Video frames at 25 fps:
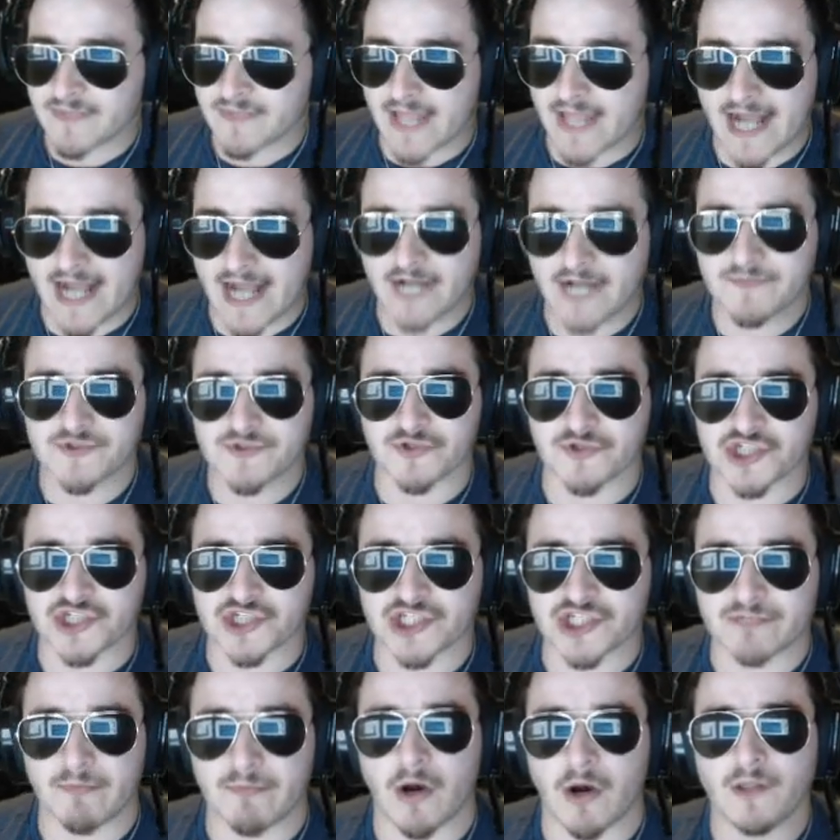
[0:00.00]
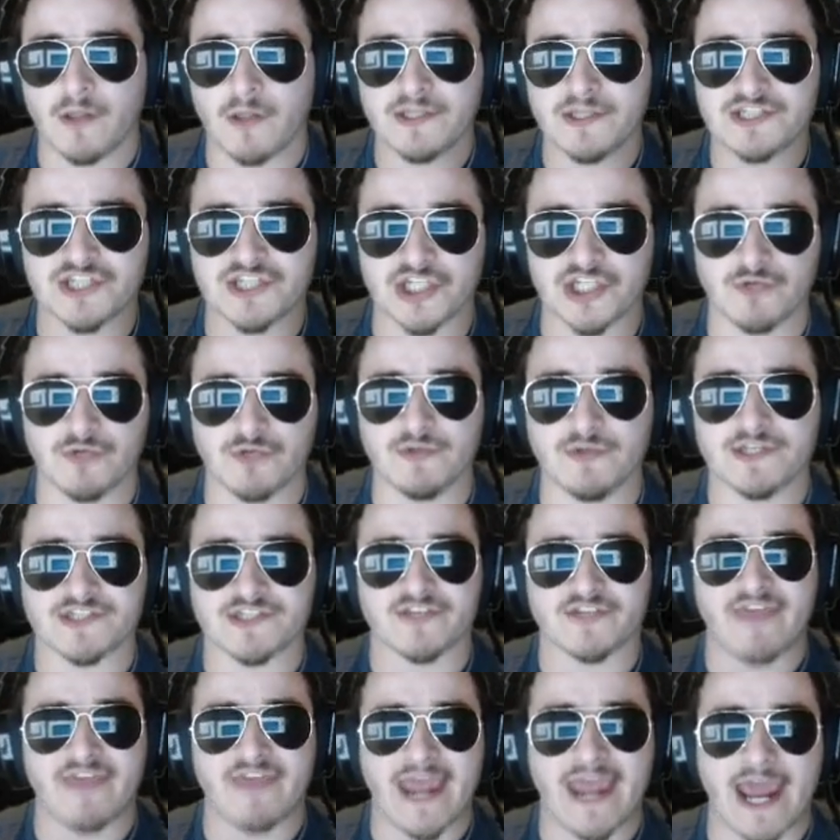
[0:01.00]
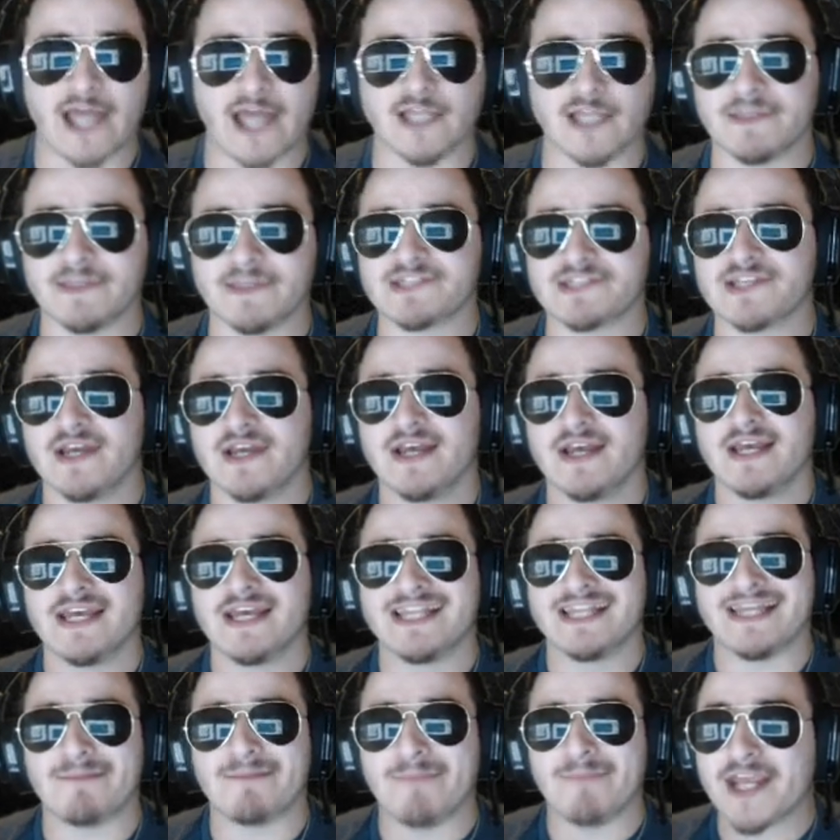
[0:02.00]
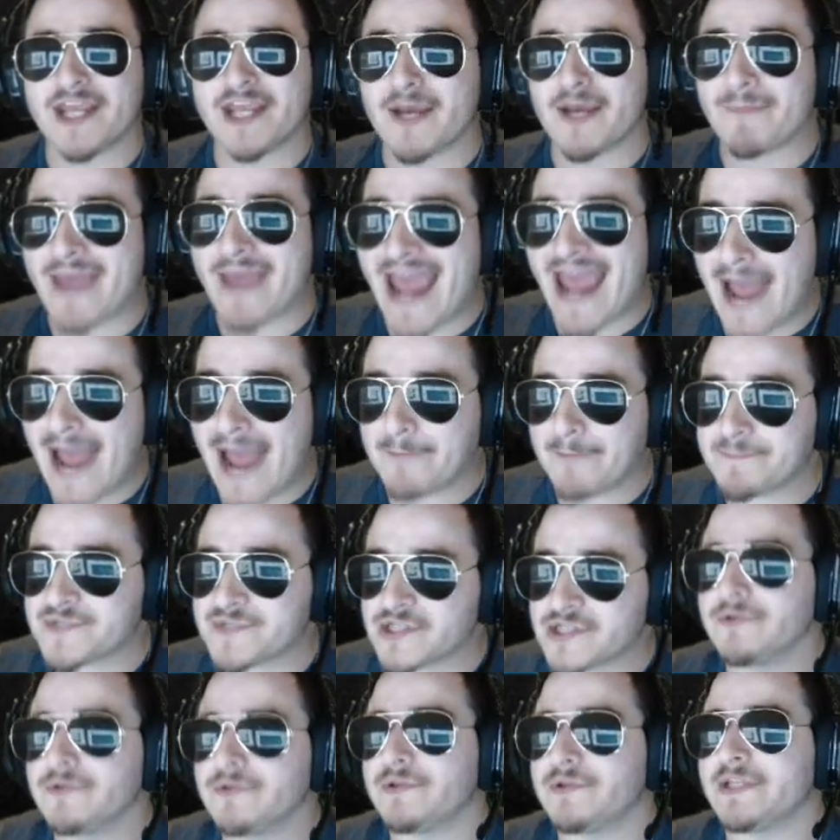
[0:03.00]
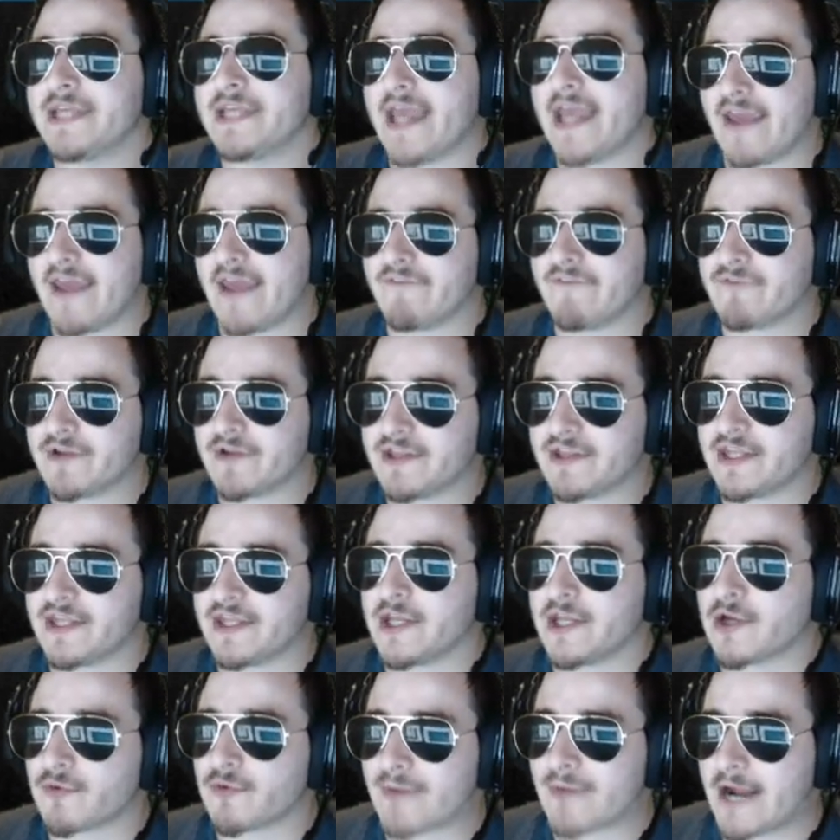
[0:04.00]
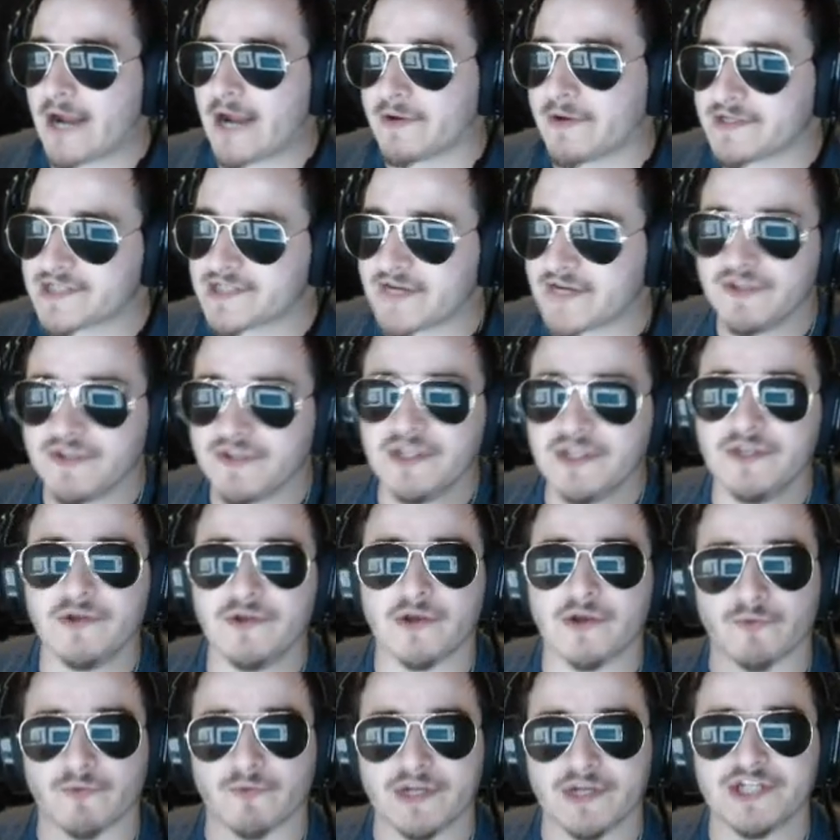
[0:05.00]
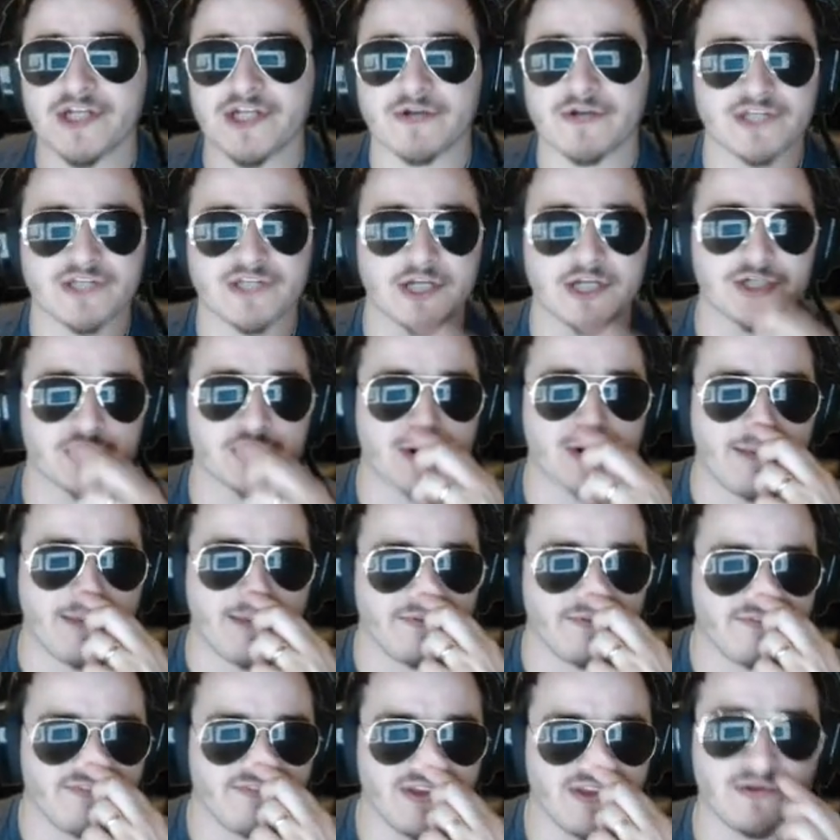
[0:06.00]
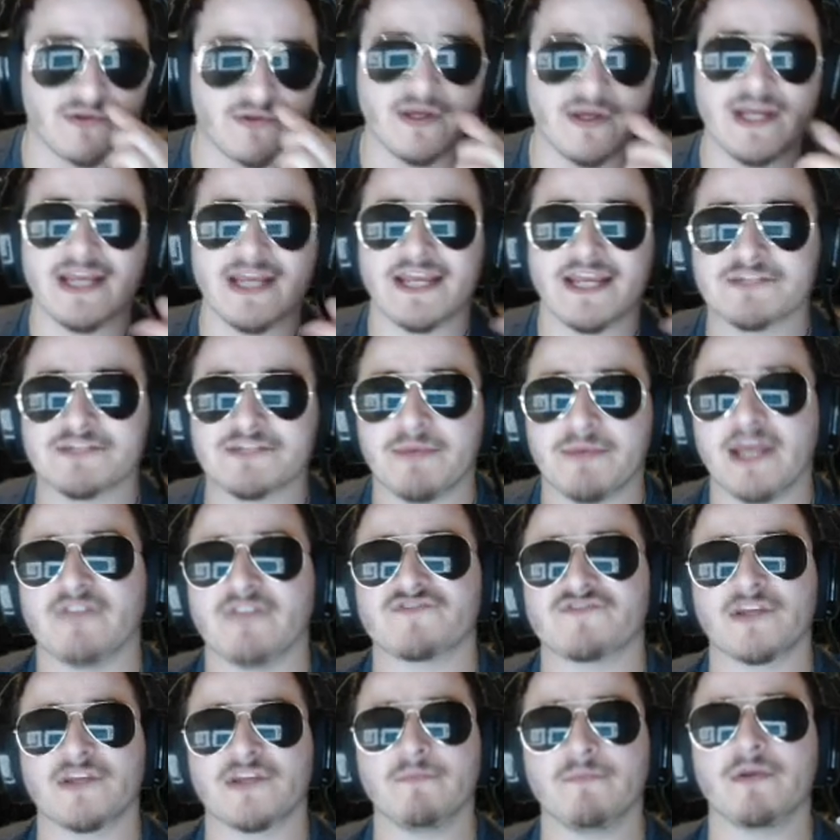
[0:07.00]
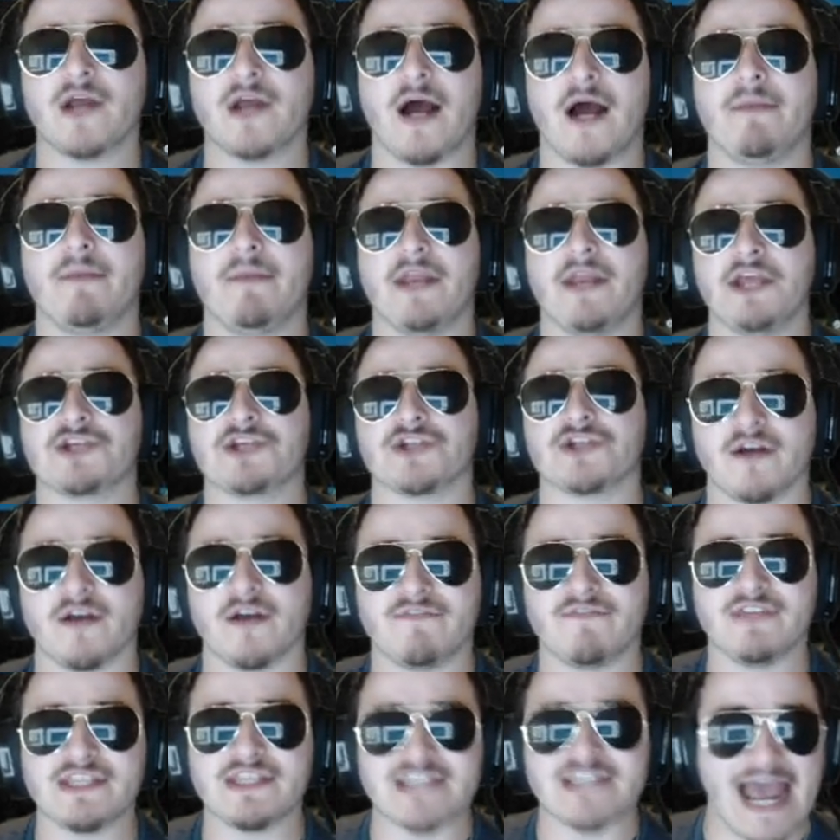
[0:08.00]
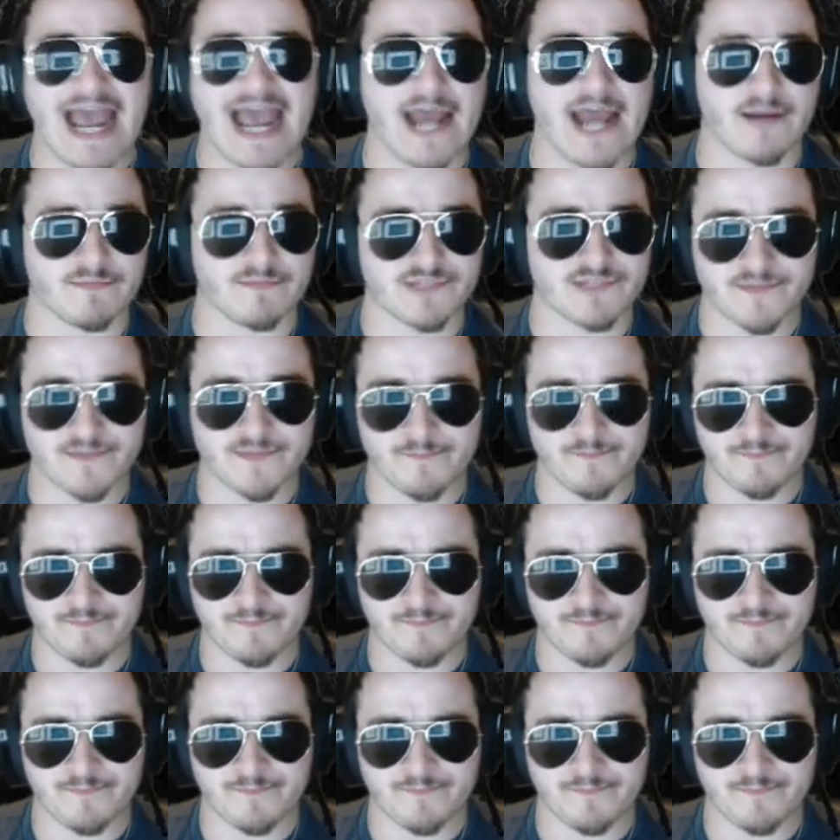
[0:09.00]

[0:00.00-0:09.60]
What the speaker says: Atoms are the smallest units of elements that make up absolutely everything around us. Everything that you can reach out, touch, grab, and feel is made of some combination of these atoms.